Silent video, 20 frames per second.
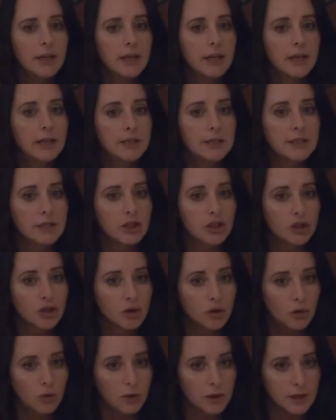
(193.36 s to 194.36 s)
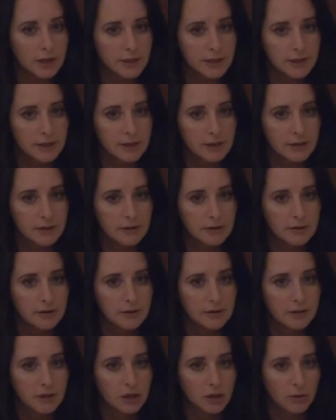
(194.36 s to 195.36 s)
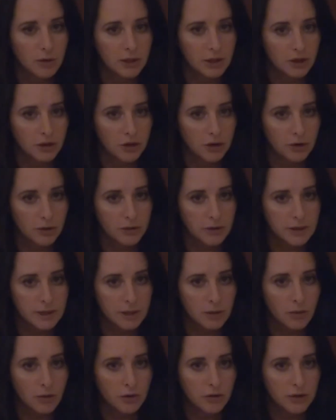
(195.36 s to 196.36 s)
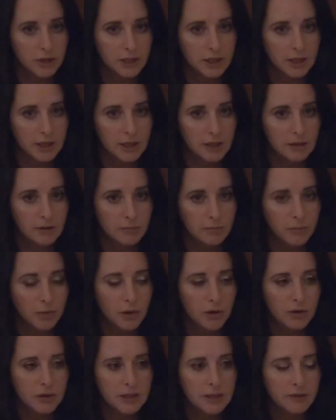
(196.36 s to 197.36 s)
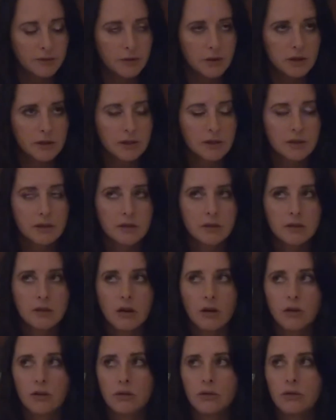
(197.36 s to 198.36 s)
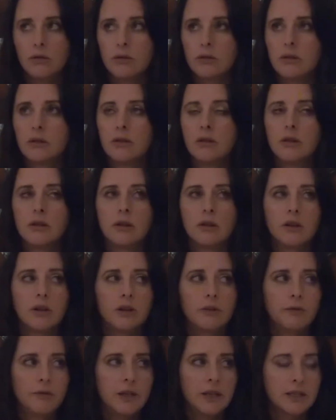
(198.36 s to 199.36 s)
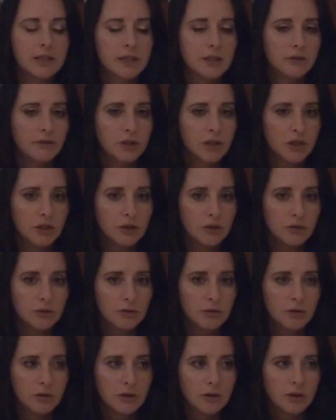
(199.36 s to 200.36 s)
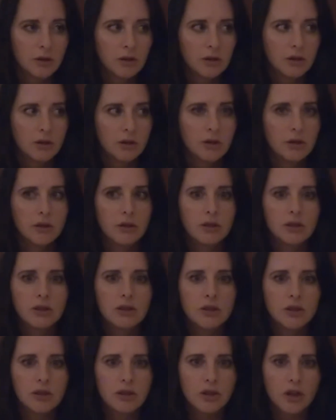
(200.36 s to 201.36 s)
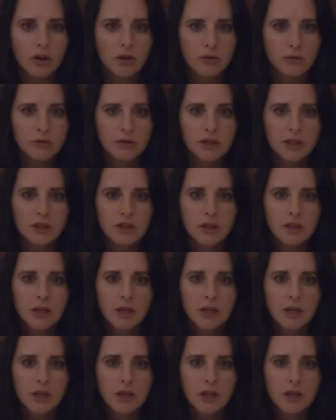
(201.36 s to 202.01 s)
It is a choice to undergo this quarantine, because if it is so offensive to you, don't